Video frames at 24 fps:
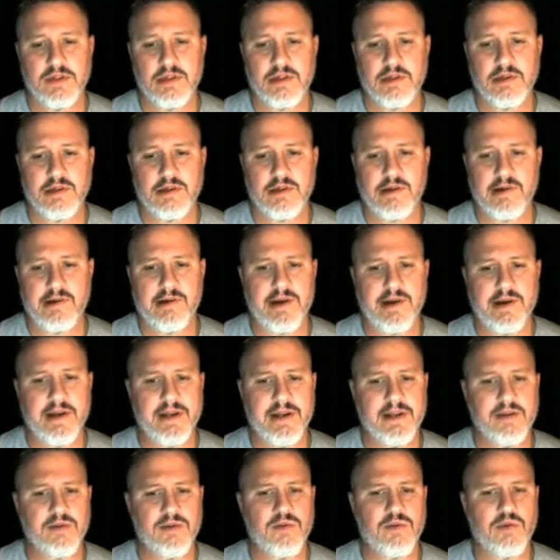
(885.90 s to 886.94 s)
All
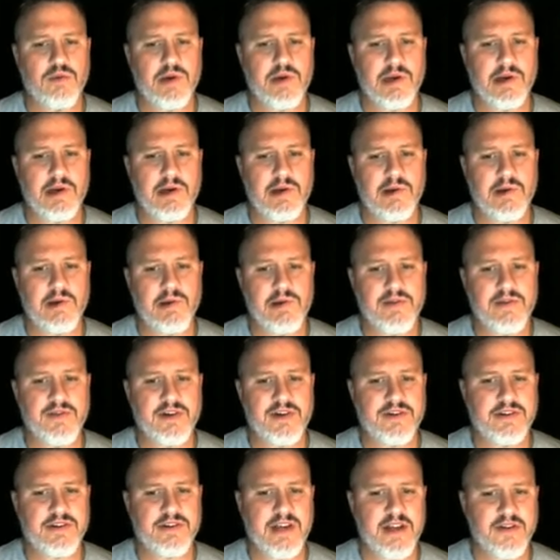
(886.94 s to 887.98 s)
right, well, if you're
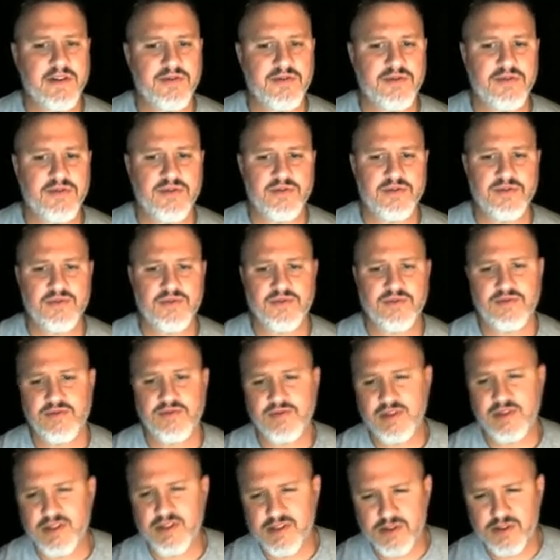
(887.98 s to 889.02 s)
10
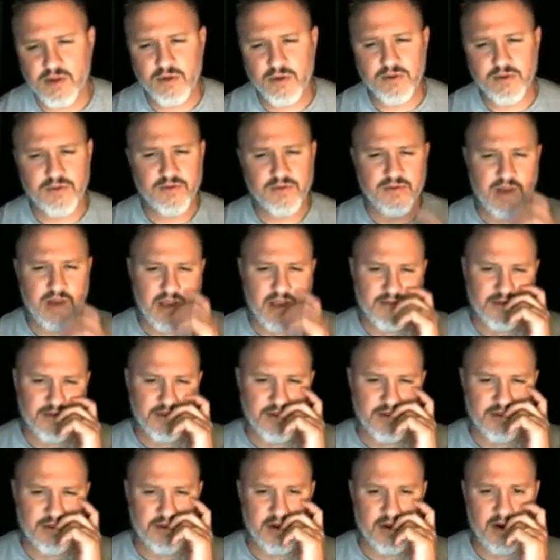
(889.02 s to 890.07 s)
years old and 5
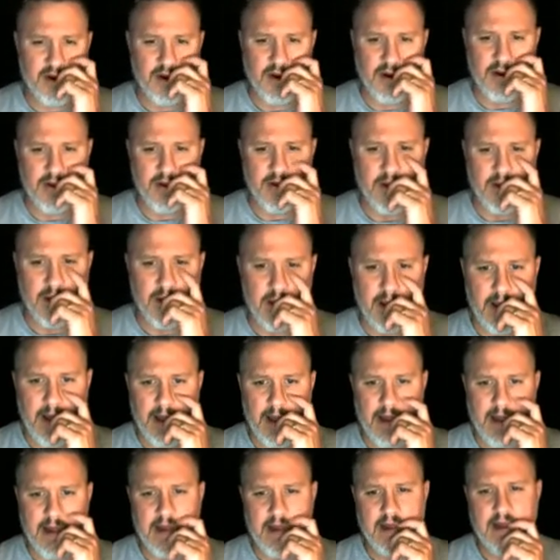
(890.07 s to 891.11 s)
foot tall,
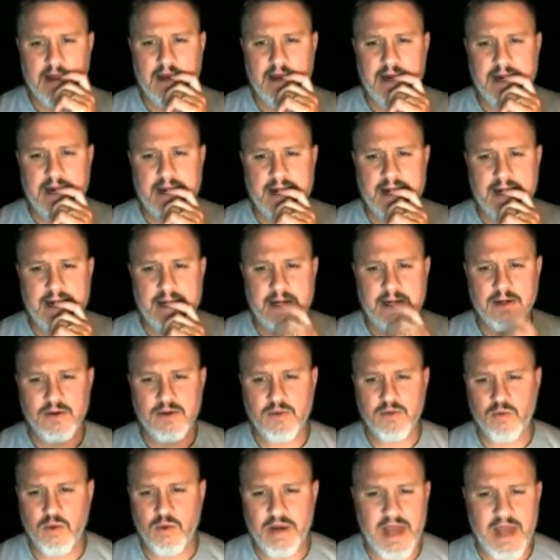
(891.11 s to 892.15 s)

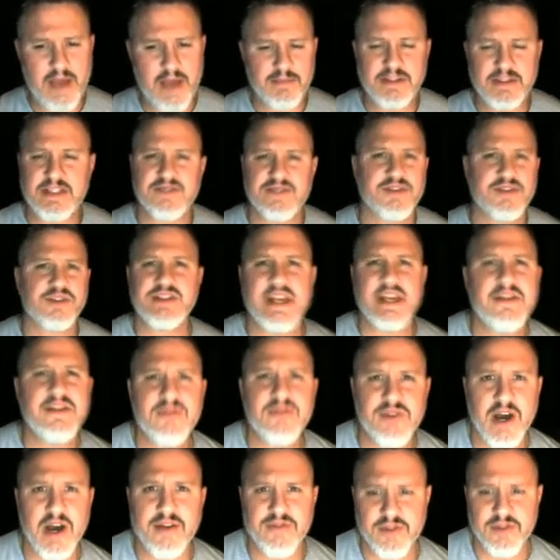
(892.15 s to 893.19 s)
what happens if you stayed
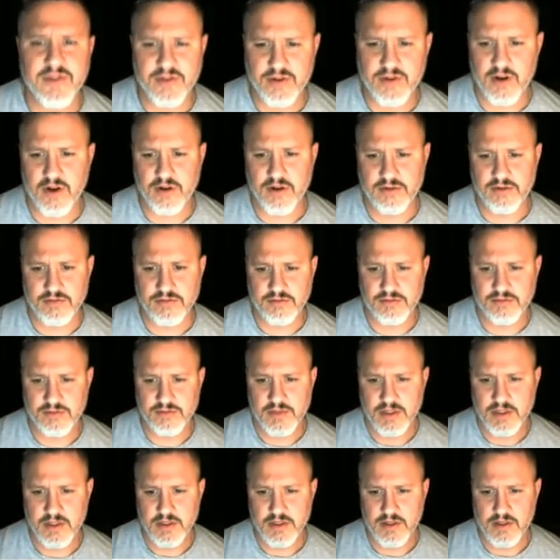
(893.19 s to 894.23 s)
5 foot tall?
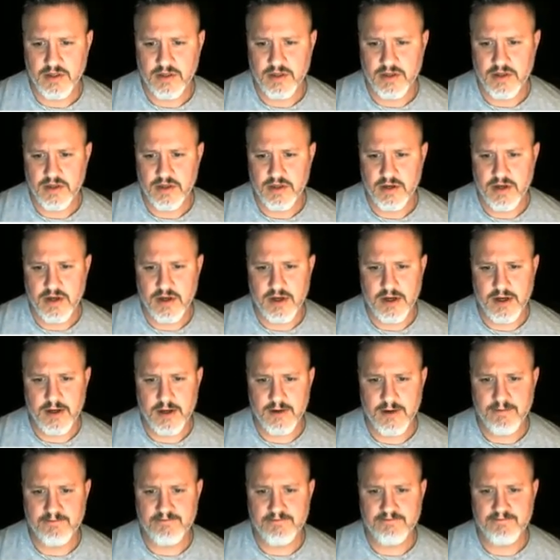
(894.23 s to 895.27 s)

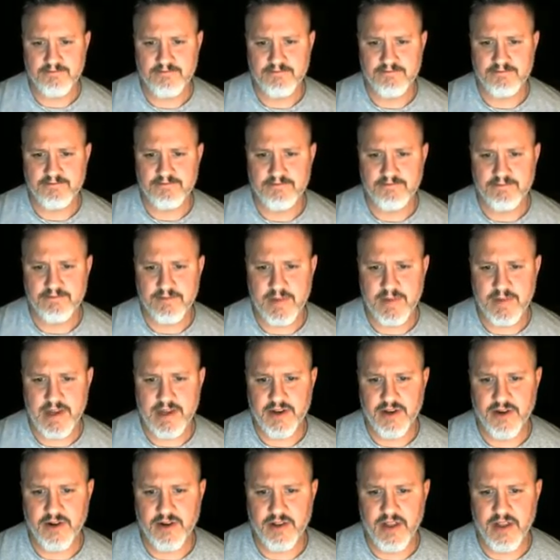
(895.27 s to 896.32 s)
And
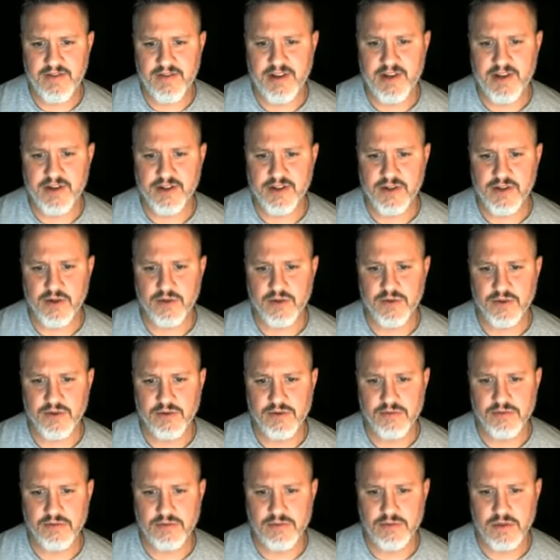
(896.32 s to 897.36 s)
you're 11 years old?
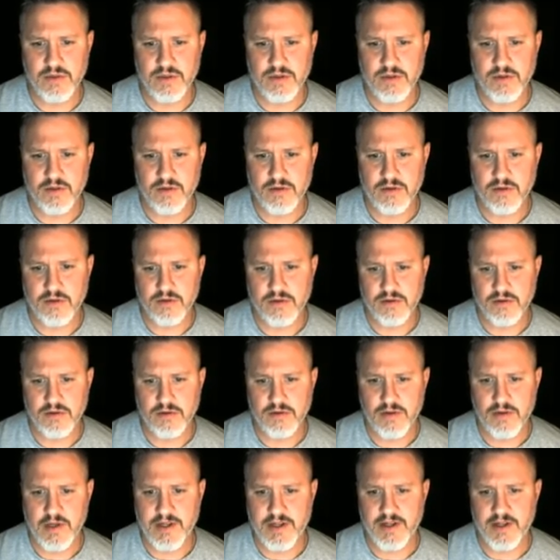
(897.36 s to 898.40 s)

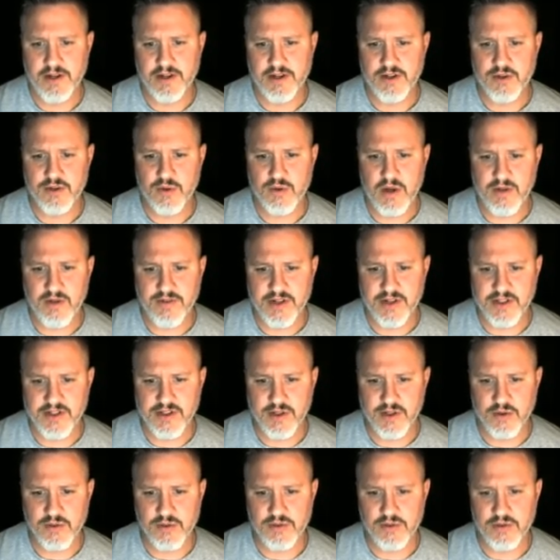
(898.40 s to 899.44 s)
and you're 12 years
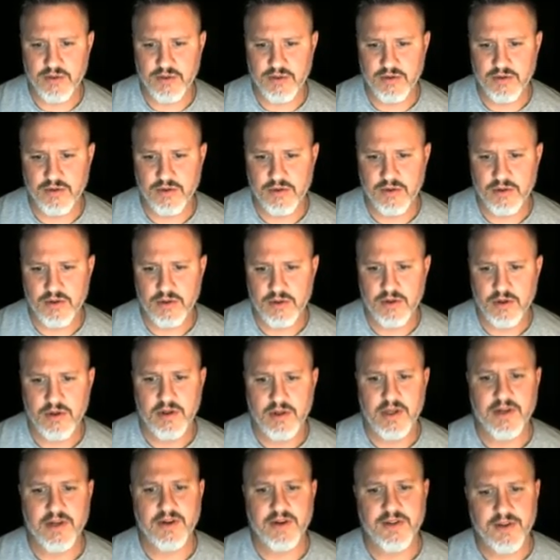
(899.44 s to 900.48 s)
old
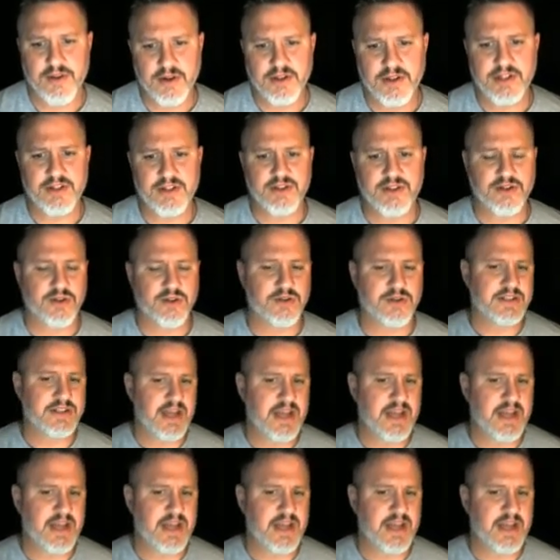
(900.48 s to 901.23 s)
and you're 13 years old. Is that